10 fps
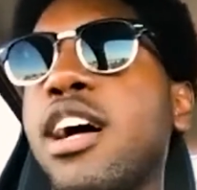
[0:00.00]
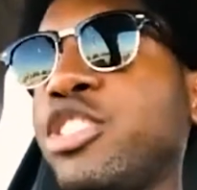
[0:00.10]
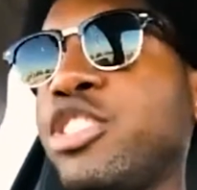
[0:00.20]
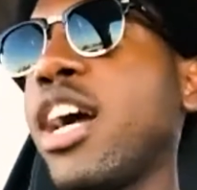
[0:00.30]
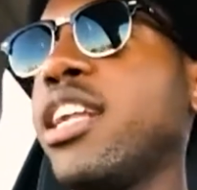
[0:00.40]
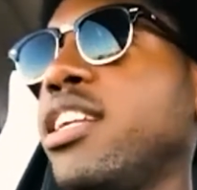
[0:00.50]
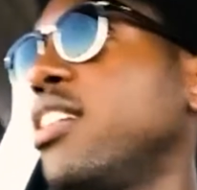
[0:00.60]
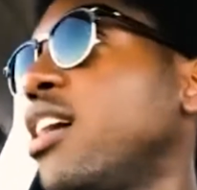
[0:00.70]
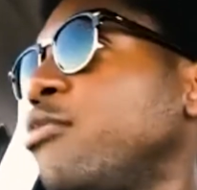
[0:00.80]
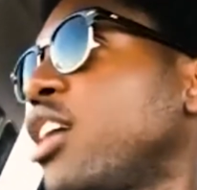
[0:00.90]
trying
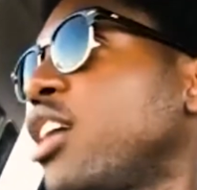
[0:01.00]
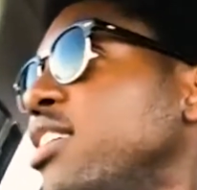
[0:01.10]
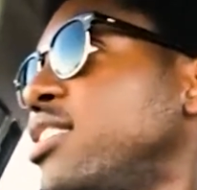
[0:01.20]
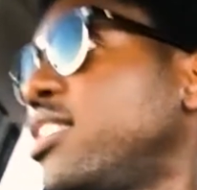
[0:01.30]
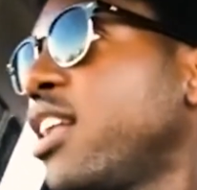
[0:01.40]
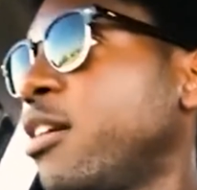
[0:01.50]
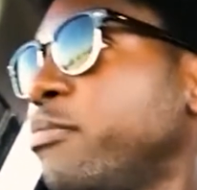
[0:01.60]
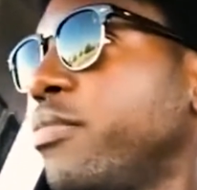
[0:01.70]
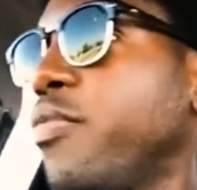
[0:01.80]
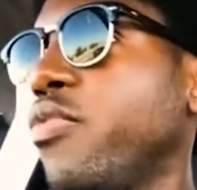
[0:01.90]
to set up
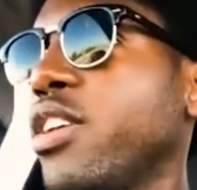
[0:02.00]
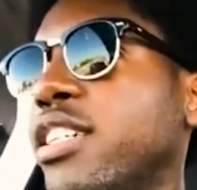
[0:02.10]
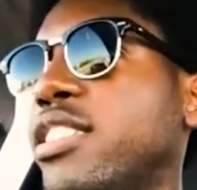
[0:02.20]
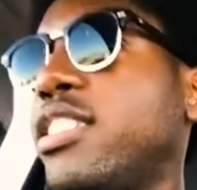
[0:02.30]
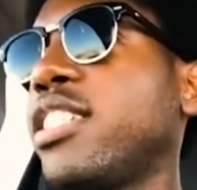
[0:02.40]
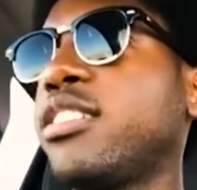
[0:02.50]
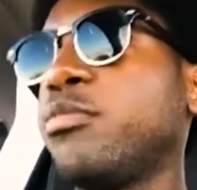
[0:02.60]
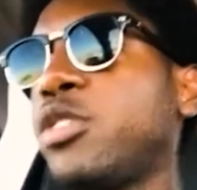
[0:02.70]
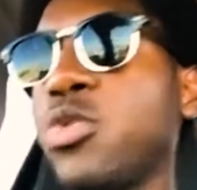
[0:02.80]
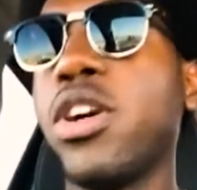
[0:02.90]
a system
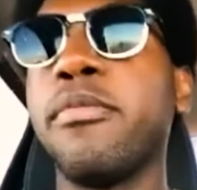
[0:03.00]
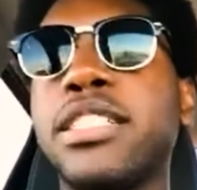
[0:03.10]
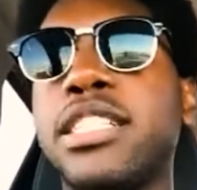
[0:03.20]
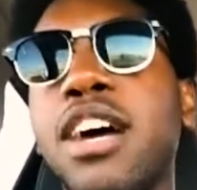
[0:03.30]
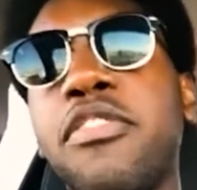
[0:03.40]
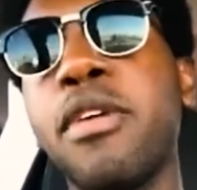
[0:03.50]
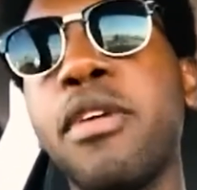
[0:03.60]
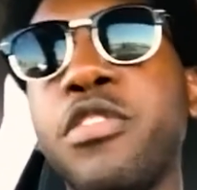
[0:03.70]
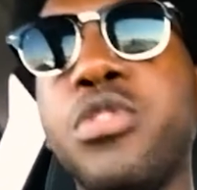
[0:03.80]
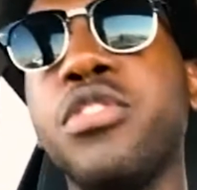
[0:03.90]
to where myself and my
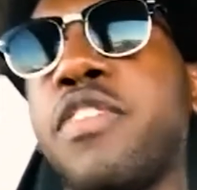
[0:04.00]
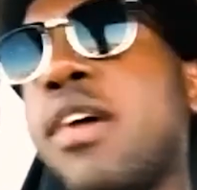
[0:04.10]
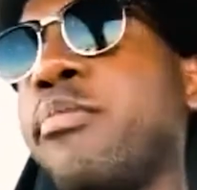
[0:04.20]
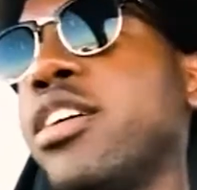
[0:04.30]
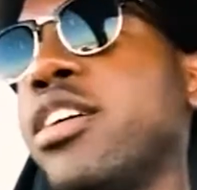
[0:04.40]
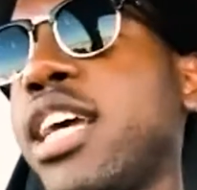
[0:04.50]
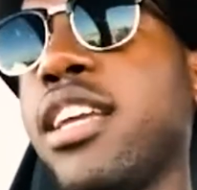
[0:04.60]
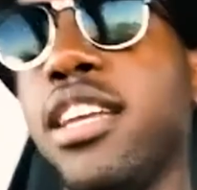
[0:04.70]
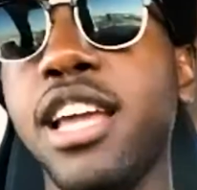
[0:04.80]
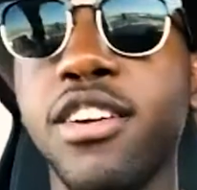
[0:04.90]
future family are
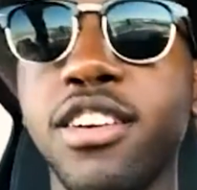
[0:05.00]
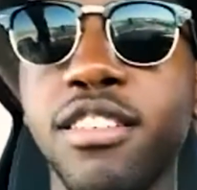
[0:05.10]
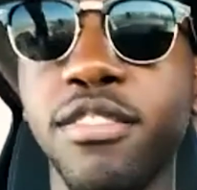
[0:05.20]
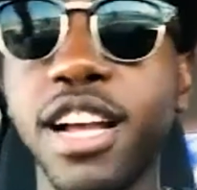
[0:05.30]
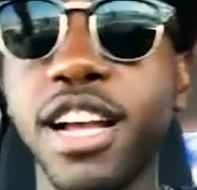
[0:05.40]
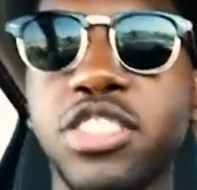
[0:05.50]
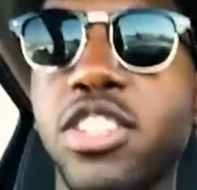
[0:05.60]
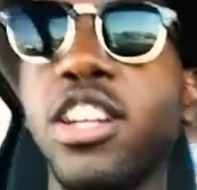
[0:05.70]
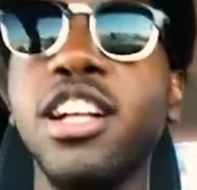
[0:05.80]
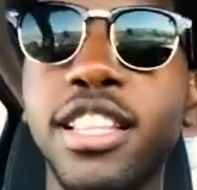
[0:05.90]
taken care of, right? So
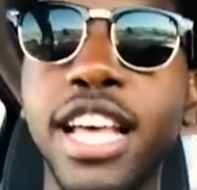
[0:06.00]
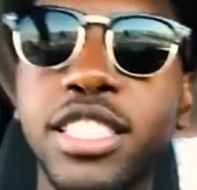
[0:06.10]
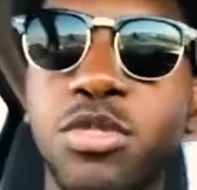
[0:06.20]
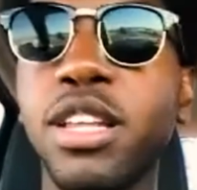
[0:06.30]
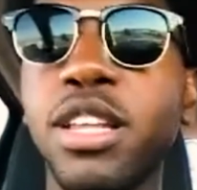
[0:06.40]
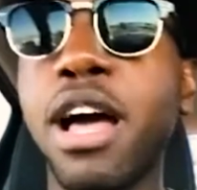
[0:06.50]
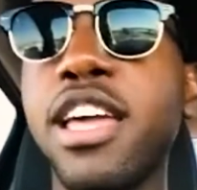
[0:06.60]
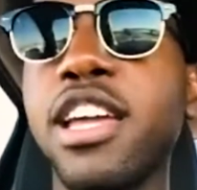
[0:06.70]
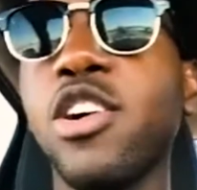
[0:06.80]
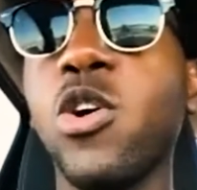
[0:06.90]
that's really my
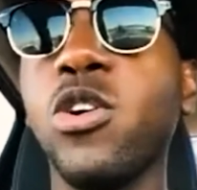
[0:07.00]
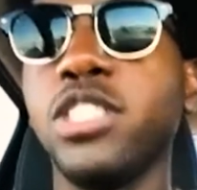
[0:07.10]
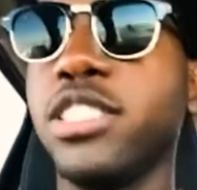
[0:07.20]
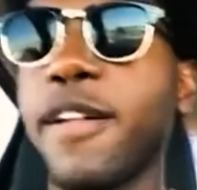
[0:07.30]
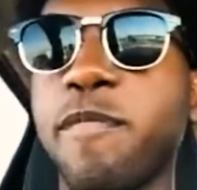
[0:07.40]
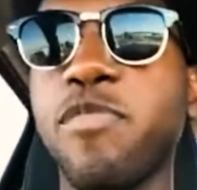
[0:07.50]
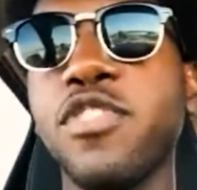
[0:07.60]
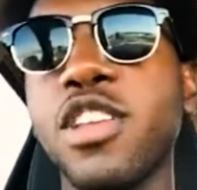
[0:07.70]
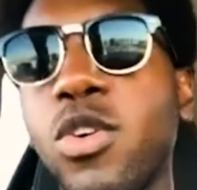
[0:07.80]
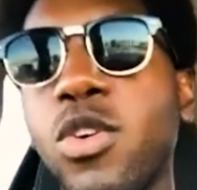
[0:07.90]
end goal. Is like,
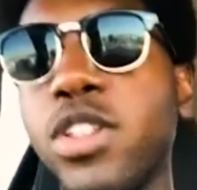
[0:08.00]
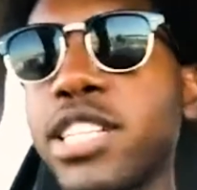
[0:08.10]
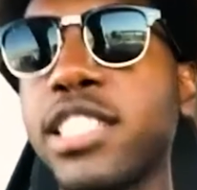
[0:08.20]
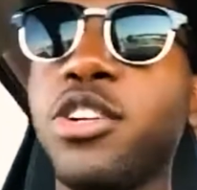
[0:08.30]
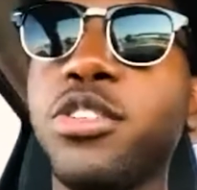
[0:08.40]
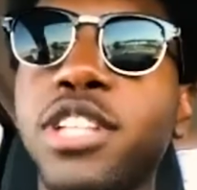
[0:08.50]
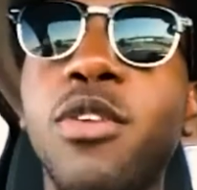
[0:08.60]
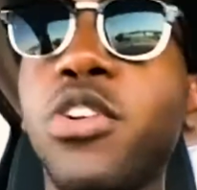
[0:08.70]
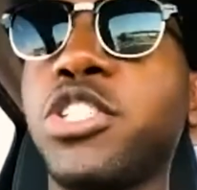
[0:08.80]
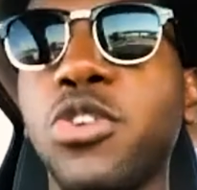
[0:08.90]
once I settle down
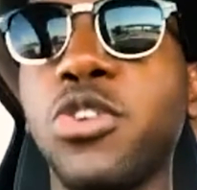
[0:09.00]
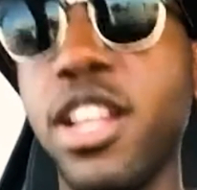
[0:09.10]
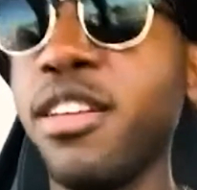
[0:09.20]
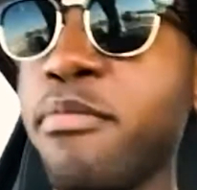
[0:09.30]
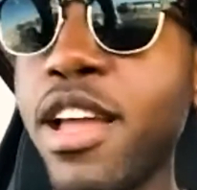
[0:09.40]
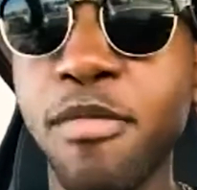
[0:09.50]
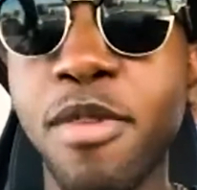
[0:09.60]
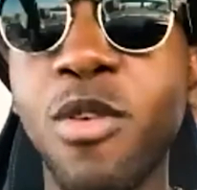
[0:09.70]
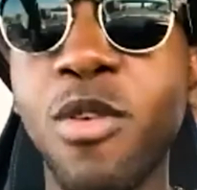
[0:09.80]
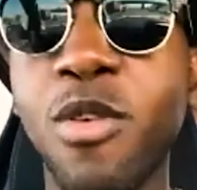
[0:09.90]
with a shorty and make her my
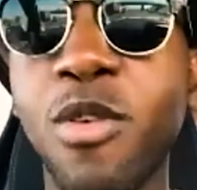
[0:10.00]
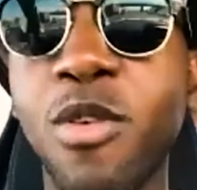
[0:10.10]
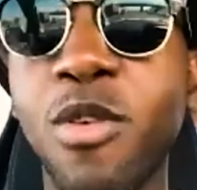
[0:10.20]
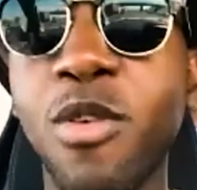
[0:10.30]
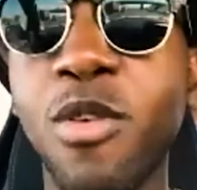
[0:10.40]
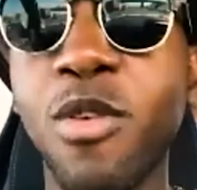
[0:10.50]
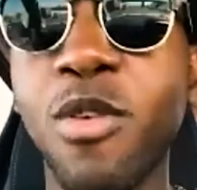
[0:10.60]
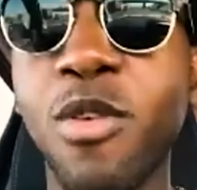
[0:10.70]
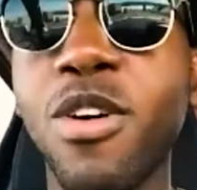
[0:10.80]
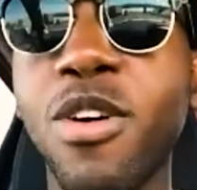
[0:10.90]
wife, and you
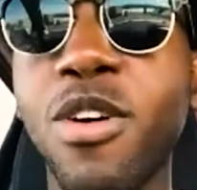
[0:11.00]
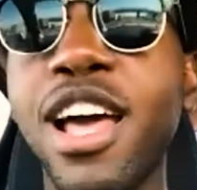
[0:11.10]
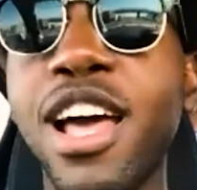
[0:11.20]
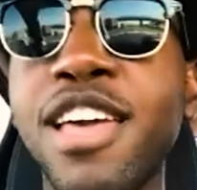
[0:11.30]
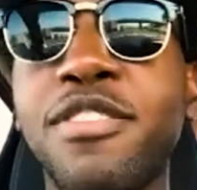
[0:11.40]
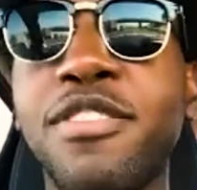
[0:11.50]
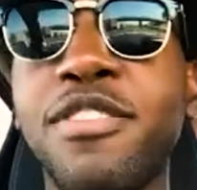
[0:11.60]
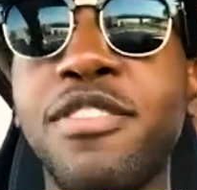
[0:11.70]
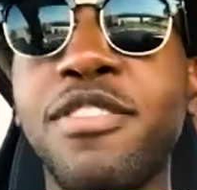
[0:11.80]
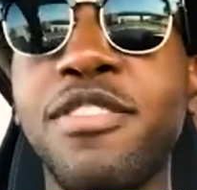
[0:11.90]
know, we start popping out
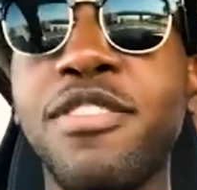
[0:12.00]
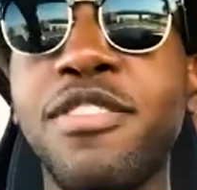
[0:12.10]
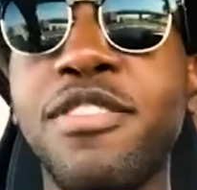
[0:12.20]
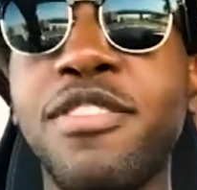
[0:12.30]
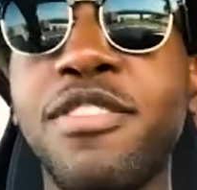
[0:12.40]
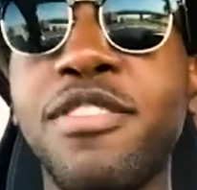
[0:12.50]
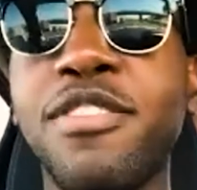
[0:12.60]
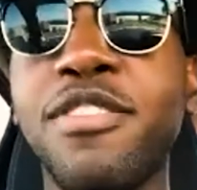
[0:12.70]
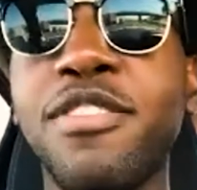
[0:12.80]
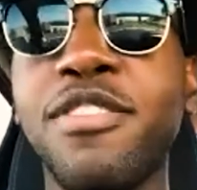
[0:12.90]
some kids
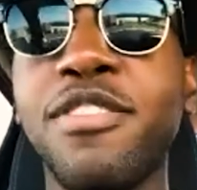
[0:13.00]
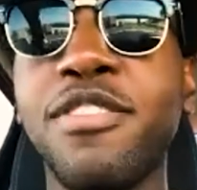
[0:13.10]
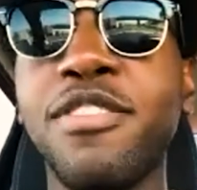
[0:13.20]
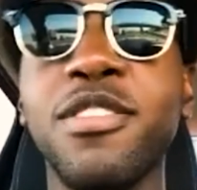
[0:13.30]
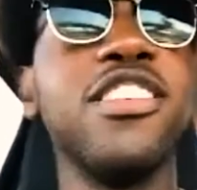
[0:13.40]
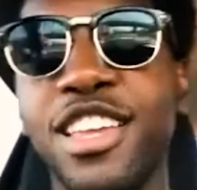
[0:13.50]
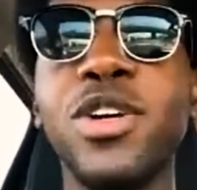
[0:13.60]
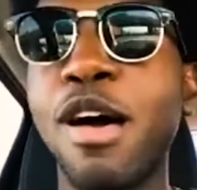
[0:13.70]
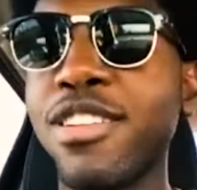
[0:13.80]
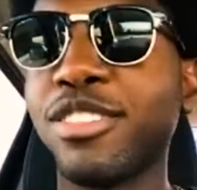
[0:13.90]
and
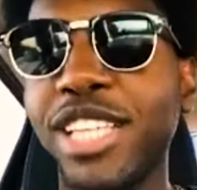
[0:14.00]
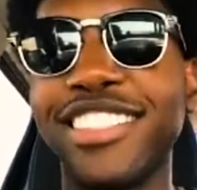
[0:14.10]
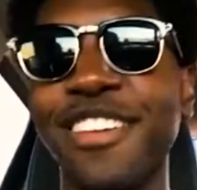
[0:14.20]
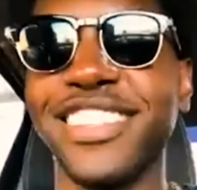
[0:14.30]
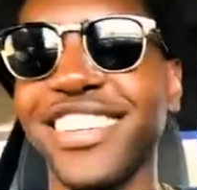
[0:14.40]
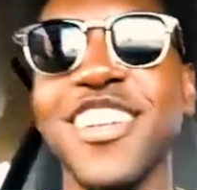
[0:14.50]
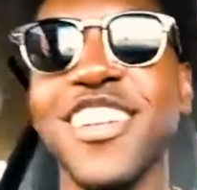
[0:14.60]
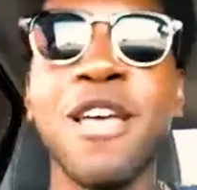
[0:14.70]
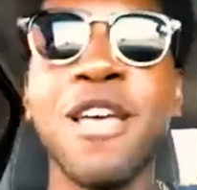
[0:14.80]
everything, I want to make sure that